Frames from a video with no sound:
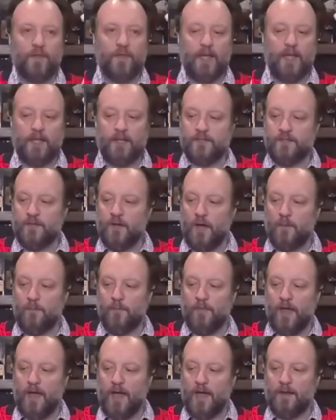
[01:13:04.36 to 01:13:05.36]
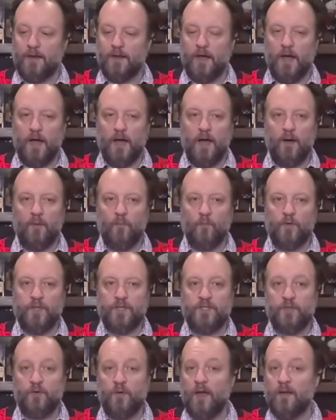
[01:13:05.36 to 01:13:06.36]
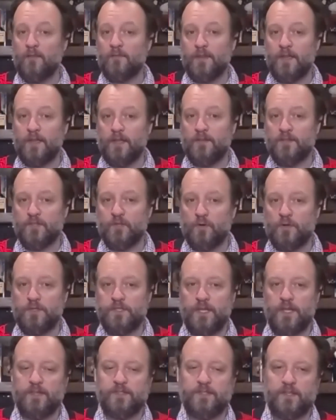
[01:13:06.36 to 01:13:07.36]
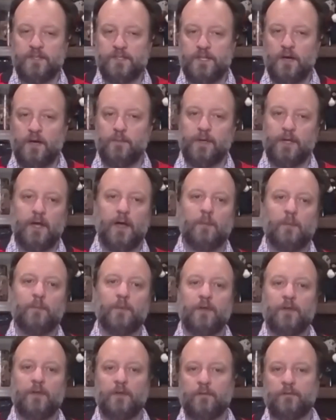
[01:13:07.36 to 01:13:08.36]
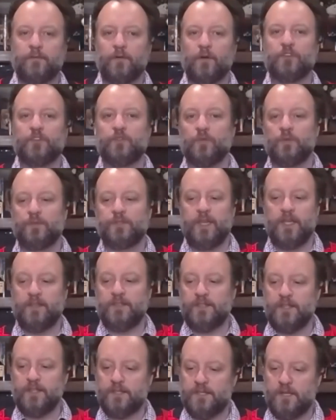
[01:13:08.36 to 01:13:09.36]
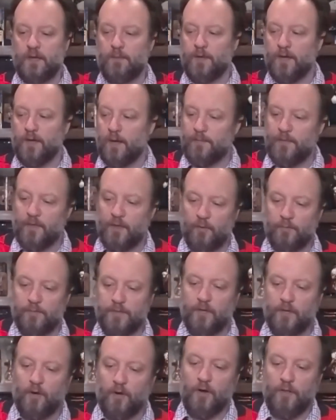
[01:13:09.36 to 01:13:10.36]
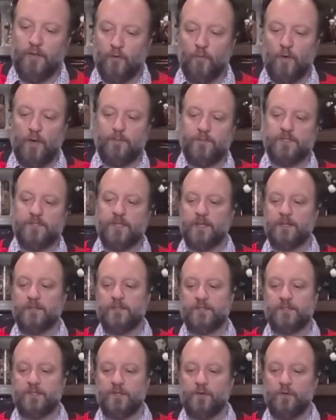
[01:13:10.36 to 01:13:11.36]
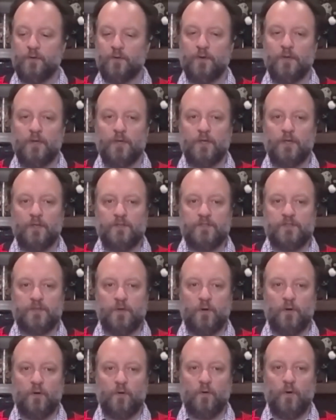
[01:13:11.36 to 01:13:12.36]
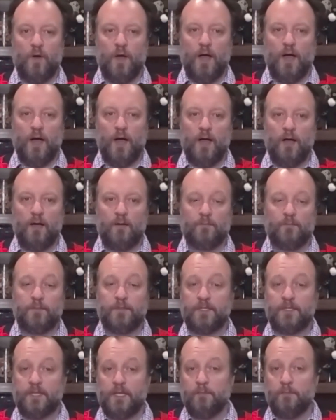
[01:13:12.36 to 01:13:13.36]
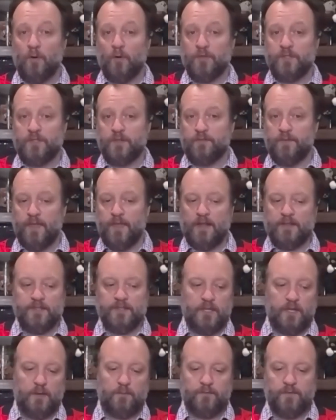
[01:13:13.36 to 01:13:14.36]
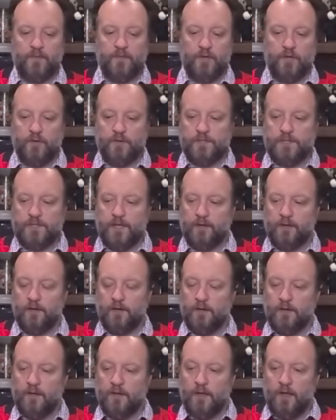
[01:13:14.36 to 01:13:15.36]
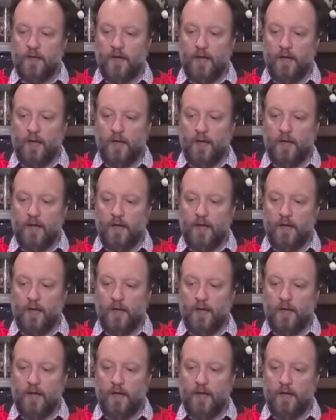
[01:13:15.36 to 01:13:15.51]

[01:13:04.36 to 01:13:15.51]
think I can top that. We do have in-store tastings coming up, virtual tastings coming up that'll be on the website soon. So keep posted for that. Sign up for the newsletter